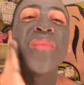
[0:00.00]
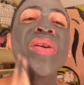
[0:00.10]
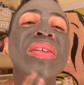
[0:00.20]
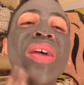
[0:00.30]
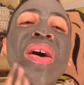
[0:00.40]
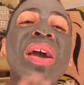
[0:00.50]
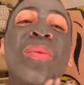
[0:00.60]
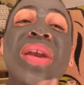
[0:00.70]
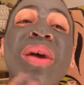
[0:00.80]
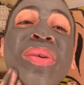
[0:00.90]
Because, okay,
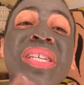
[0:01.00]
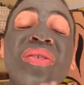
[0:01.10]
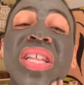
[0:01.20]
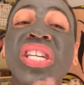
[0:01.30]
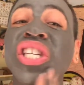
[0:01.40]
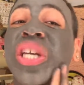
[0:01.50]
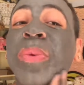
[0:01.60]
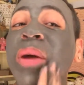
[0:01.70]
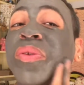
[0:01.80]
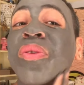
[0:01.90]
when I was in a relationship
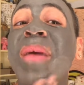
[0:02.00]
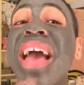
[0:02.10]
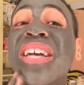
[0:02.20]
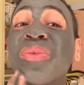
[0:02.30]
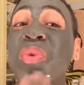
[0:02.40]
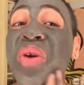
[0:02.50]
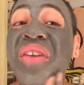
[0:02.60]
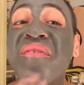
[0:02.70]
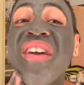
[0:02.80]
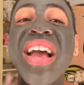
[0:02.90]
and I was with my
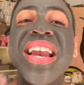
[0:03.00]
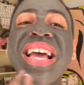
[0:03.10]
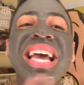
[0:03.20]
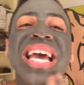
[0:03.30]
ex-boyfriend,